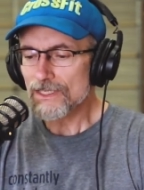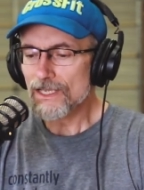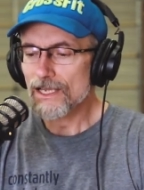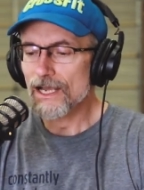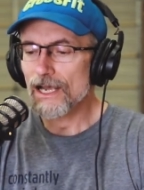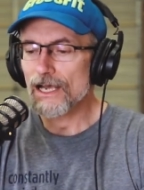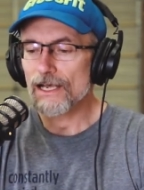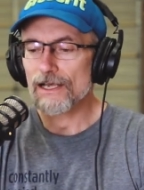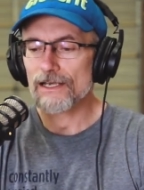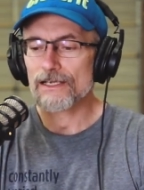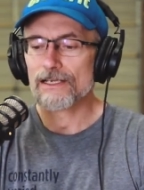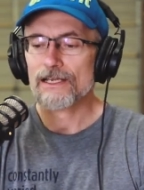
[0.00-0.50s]

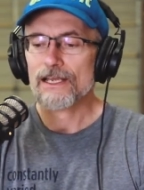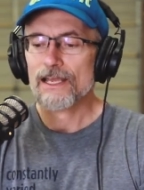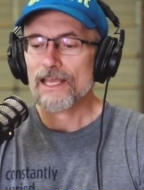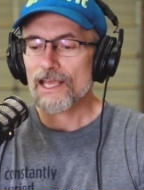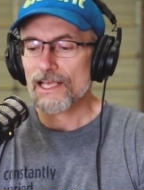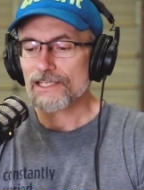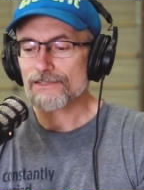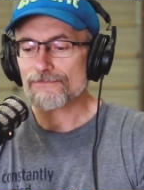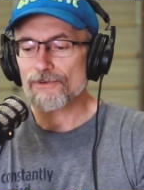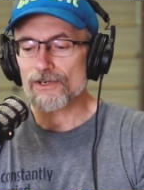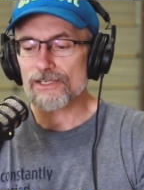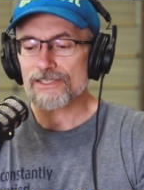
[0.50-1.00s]
Uh,
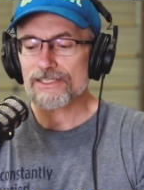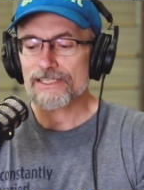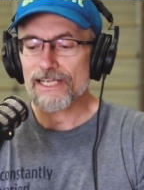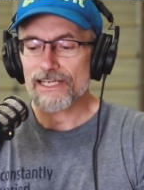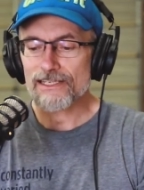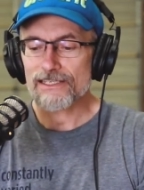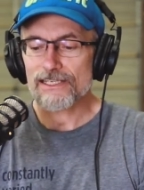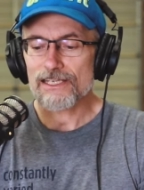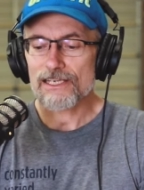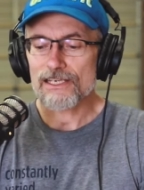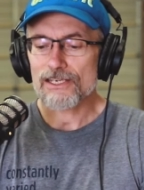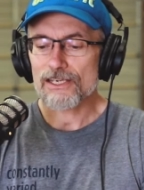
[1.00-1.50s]
as far as
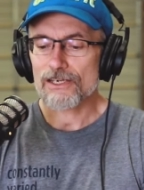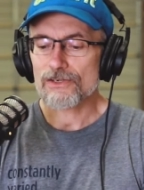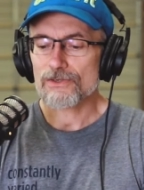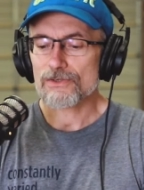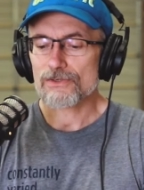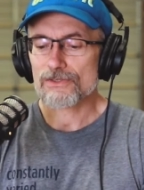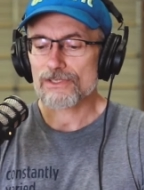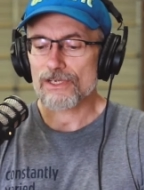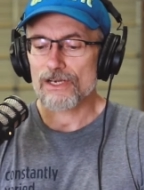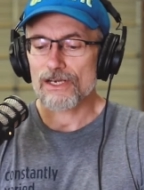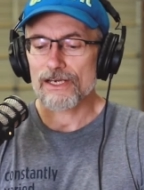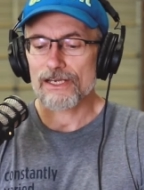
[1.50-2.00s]
technique
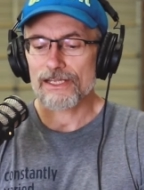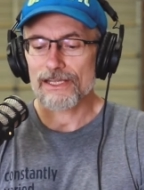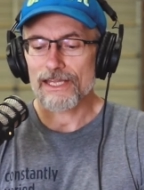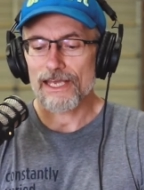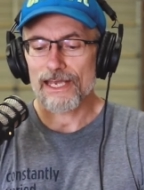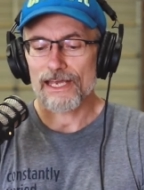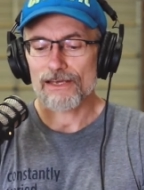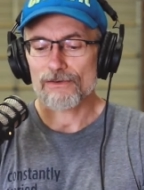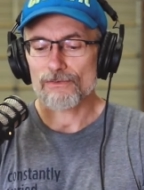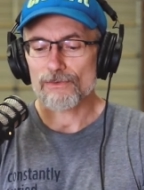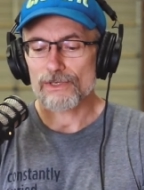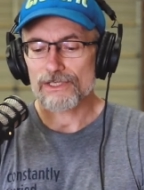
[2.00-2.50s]
goes on
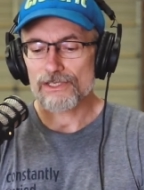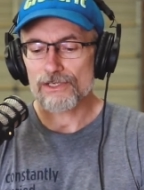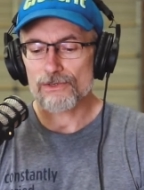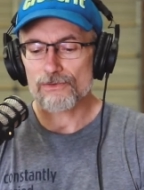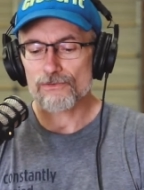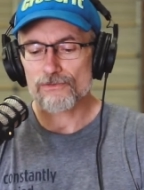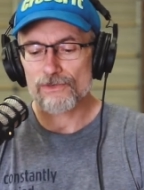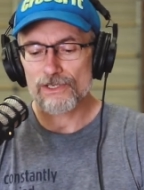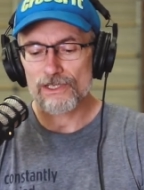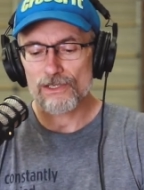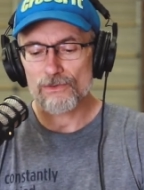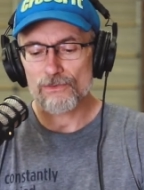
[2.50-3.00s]
that, what
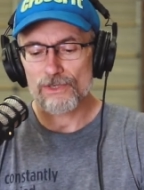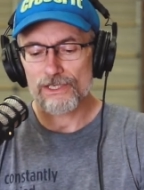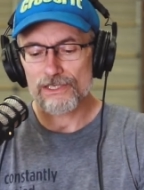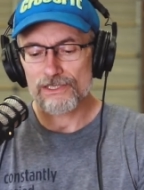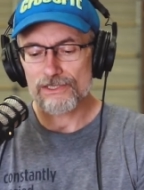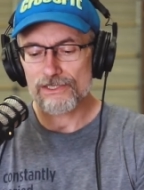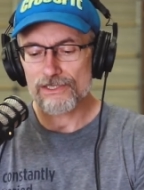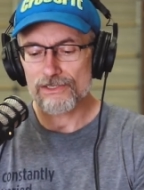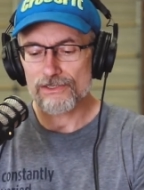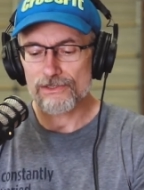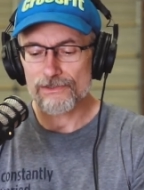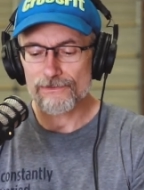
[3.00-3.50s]
you really
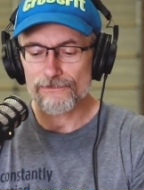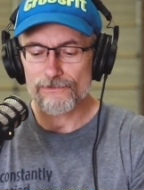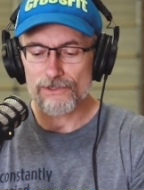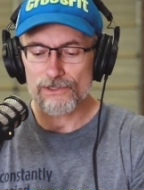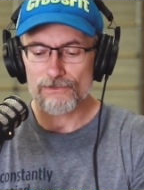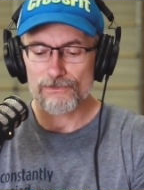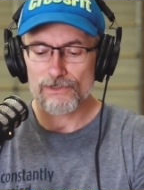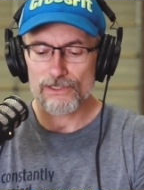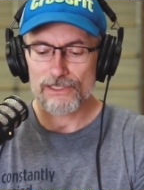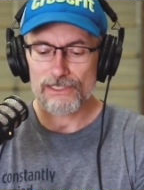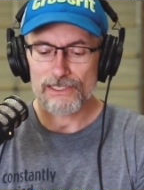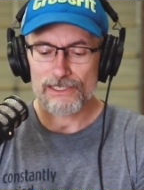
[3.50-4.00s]
want to do for
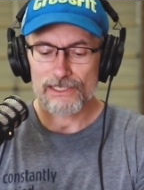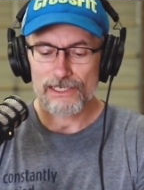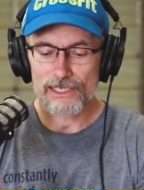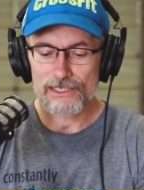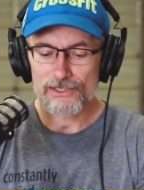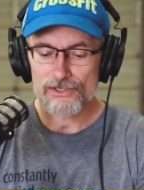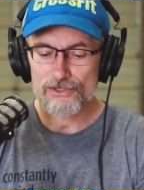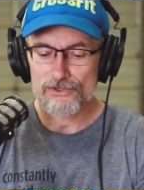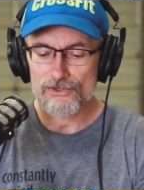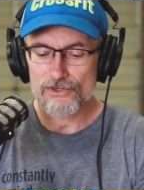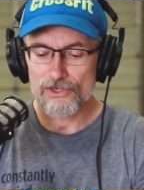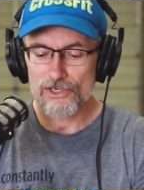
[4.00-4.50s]
a really
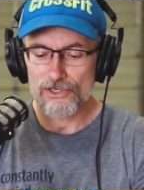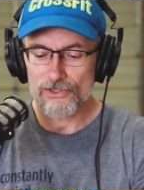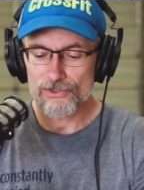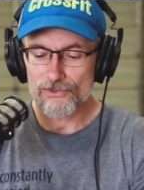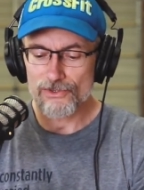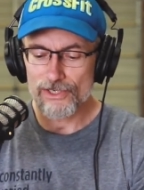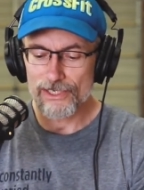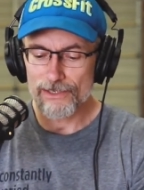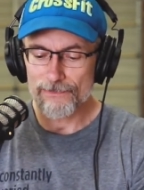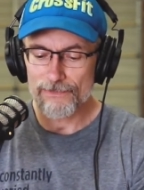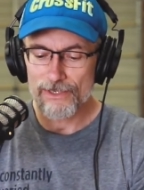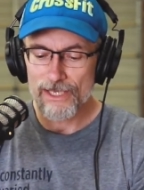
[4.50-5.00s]
nice strong
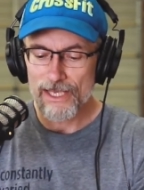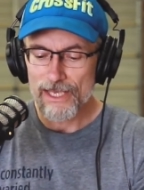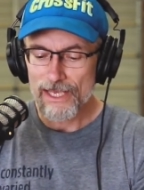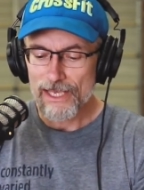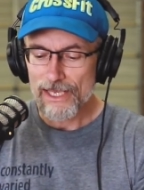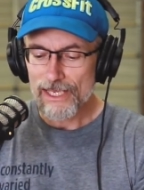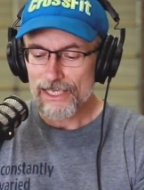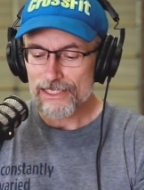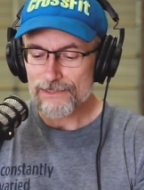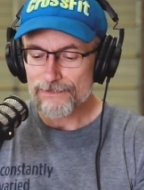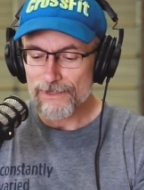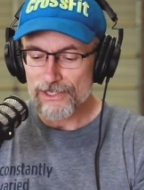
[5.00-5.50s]
grip
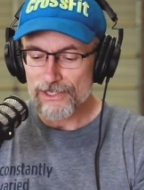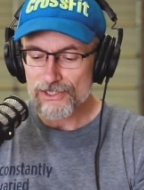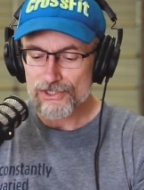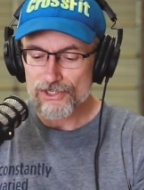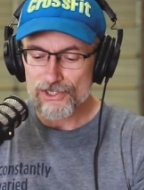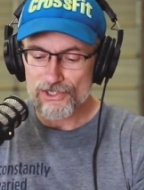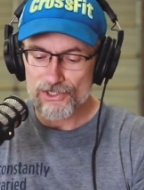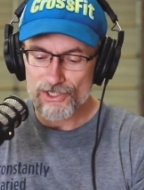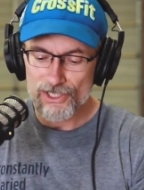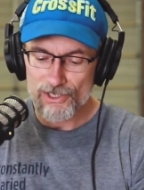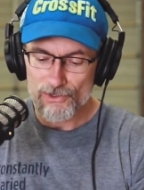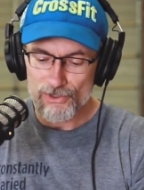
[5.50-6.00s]
is make
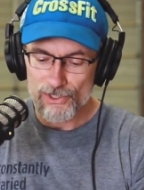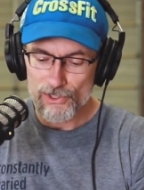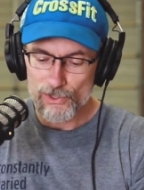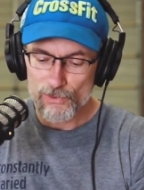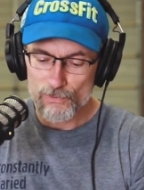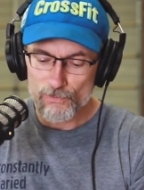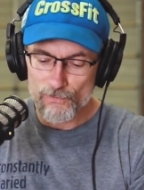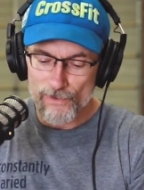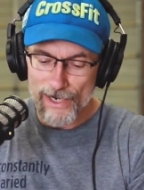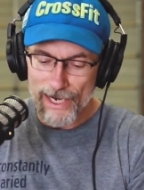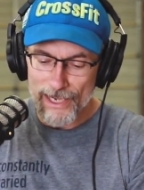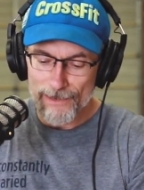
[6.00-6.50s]
sure that you
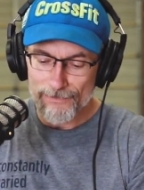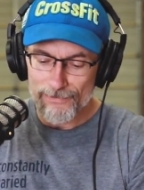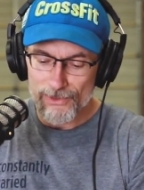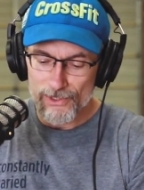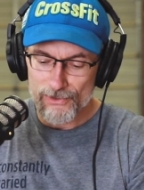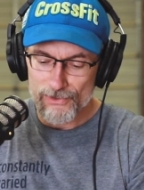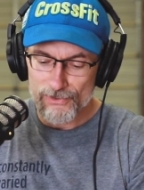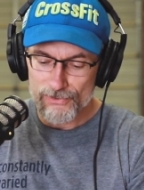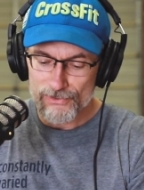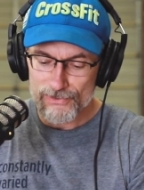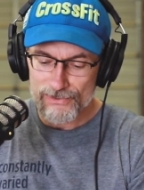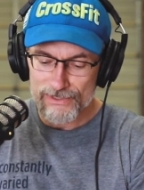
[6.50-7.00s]
wrap
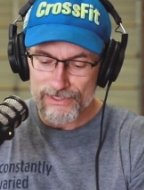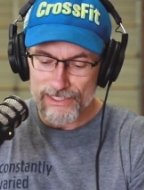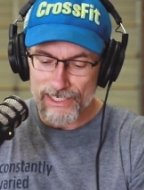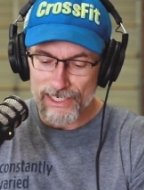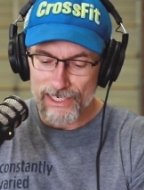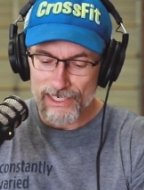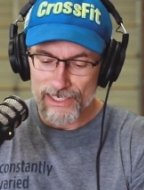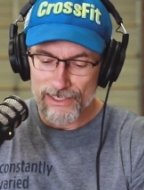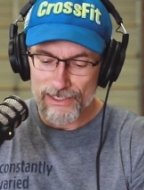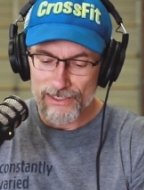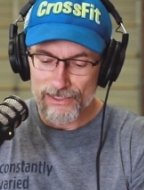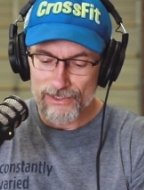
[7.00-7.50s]
those
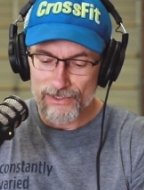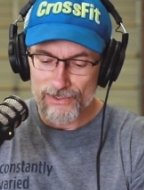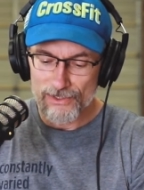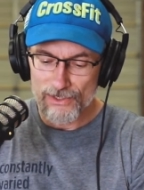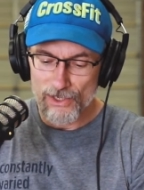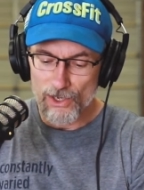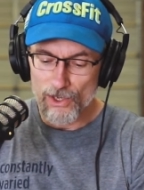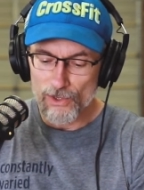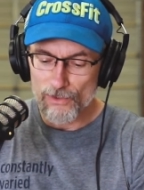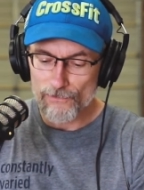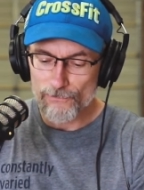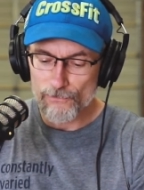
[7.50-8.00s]
uh,
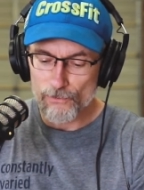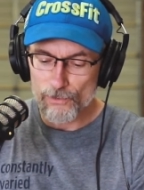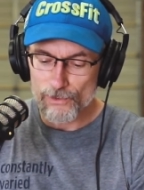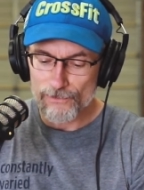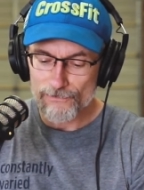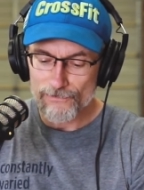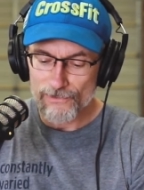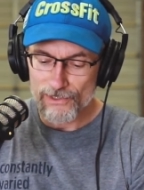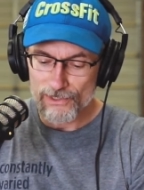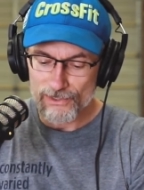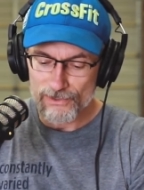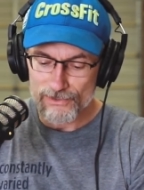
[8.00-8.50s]
all four
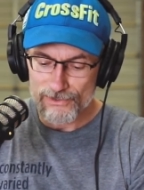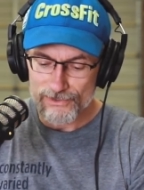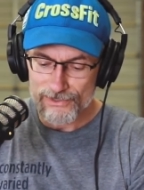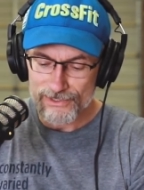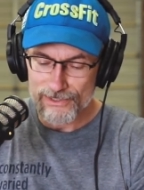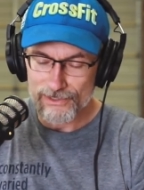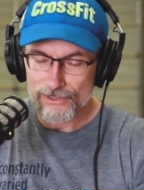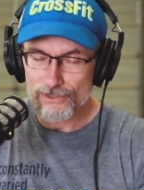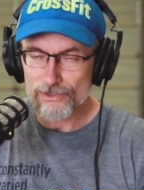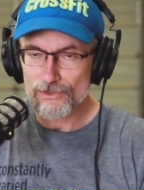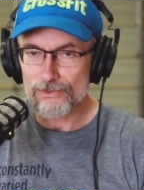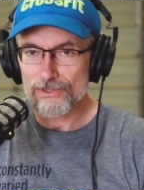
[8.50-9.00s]
fingers,
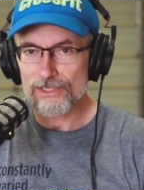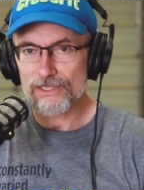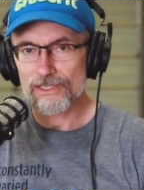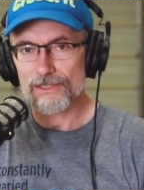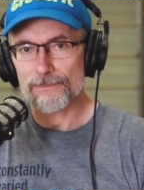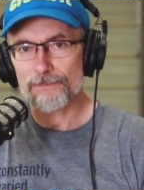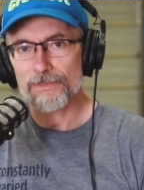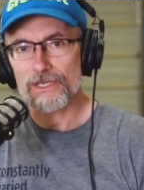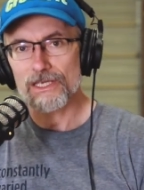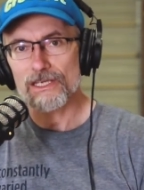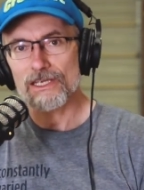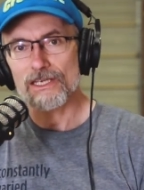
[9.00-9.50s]
including the
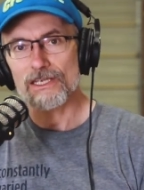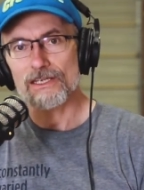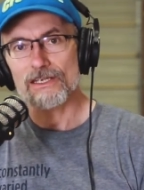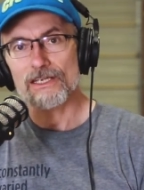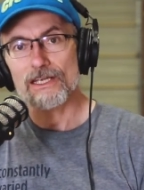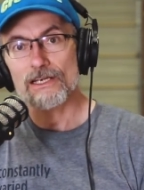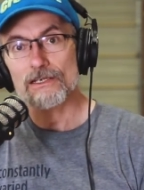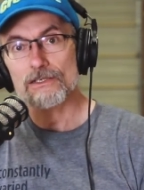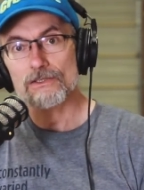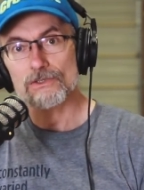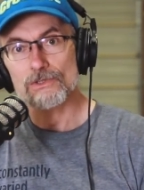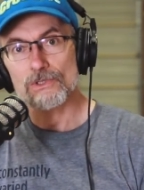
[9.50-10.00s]
pinky
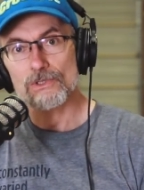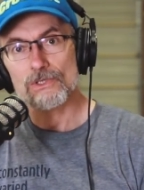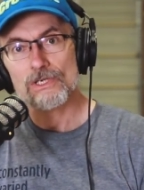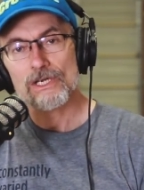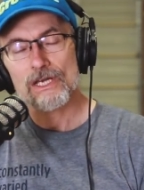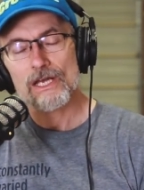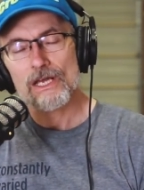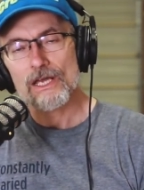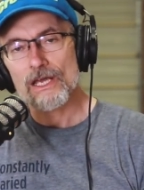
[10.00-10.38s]
knuckle,